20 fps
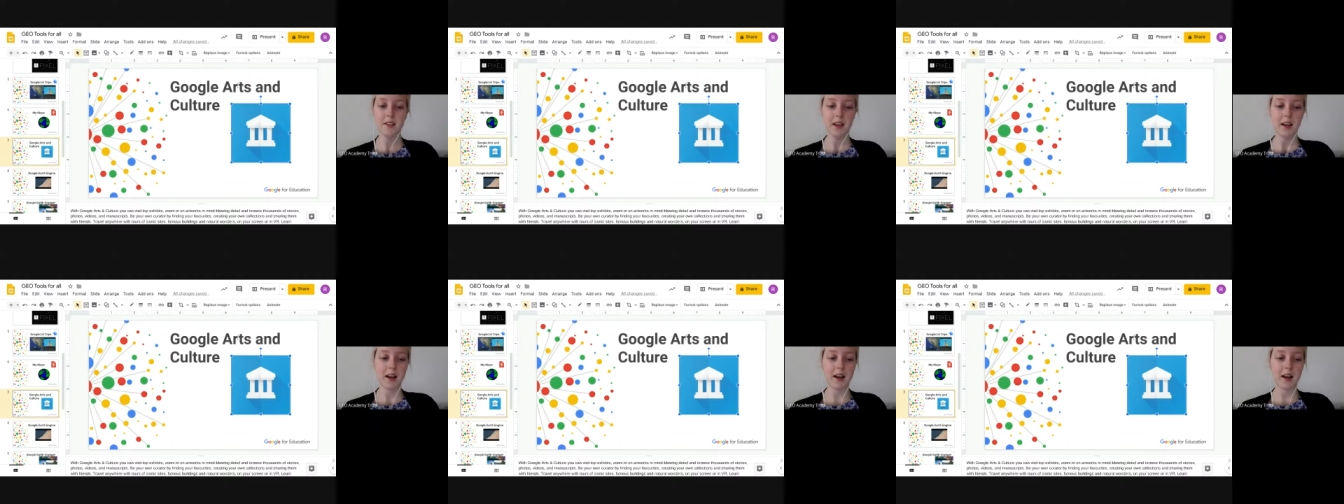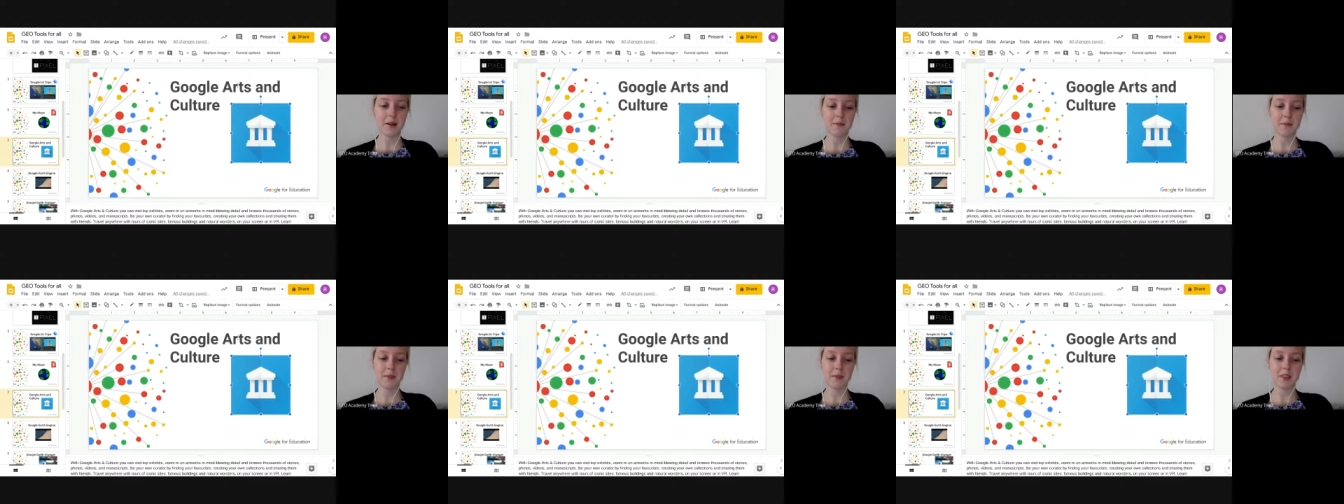
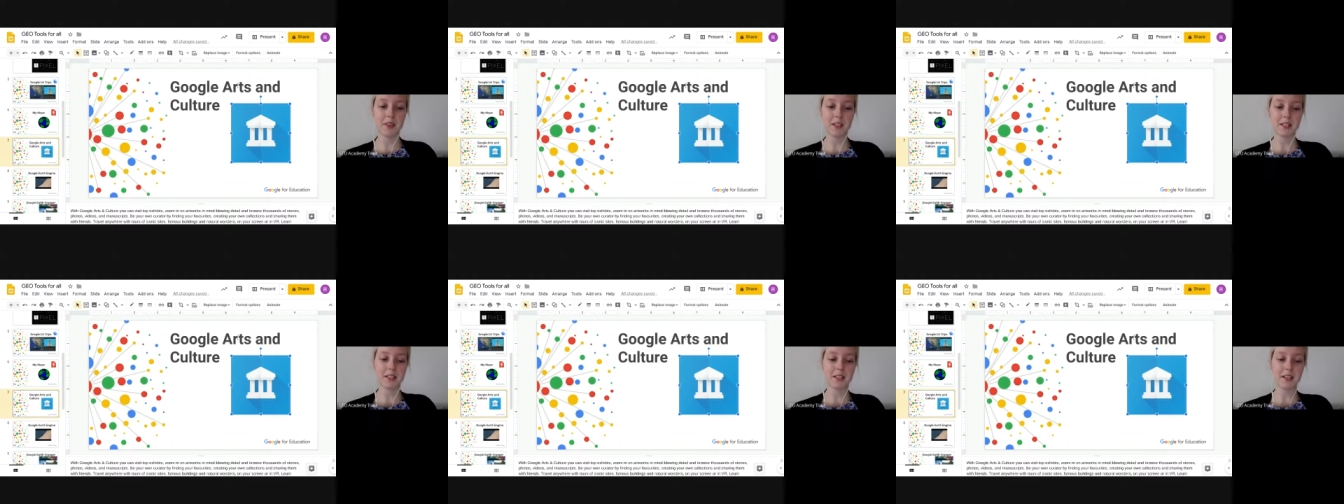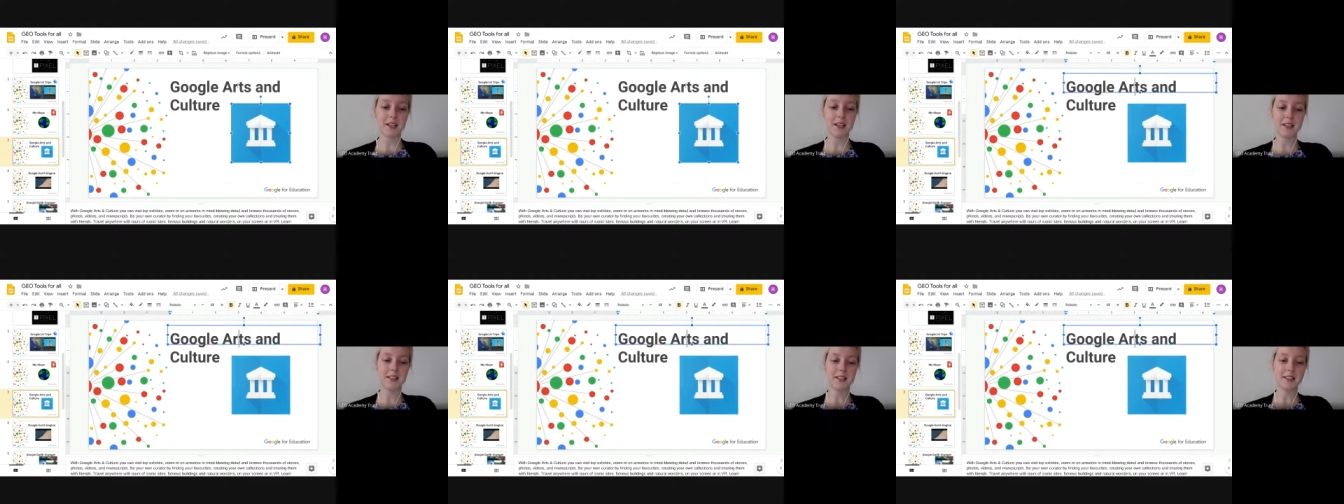um, this
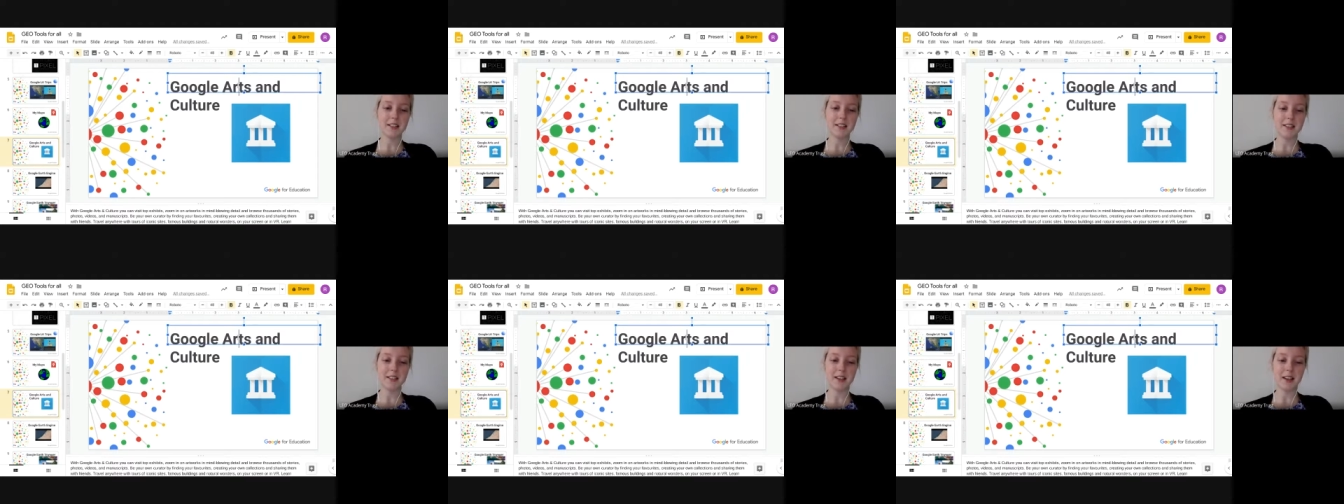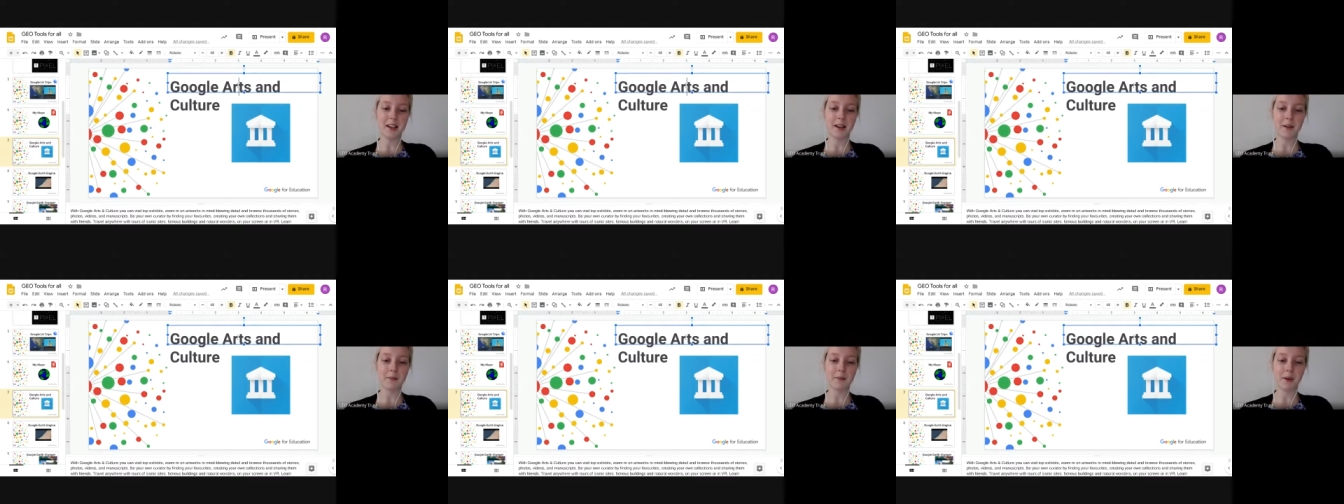is
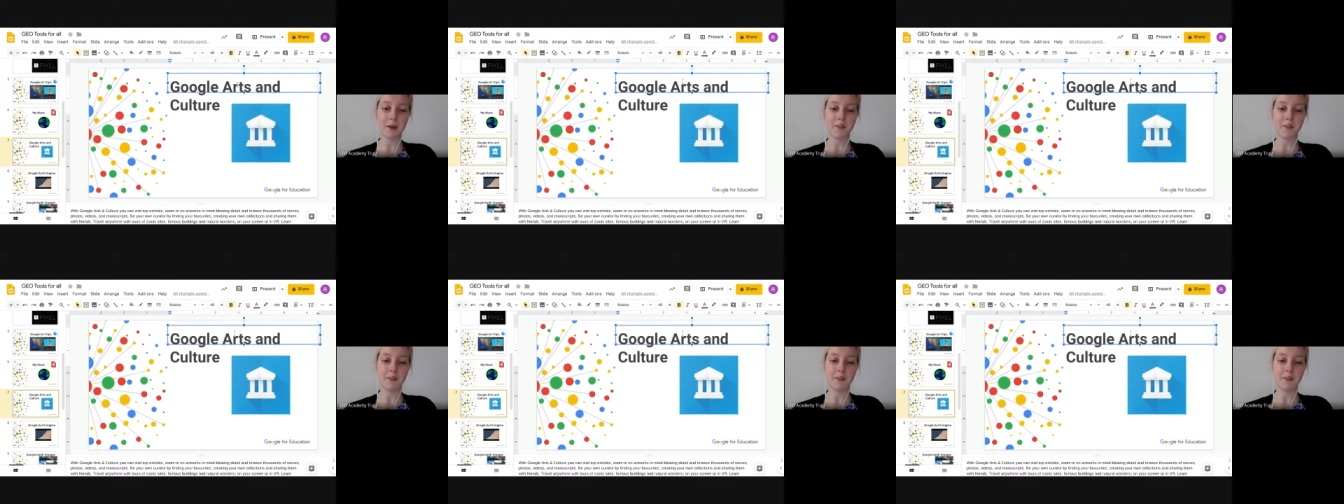um,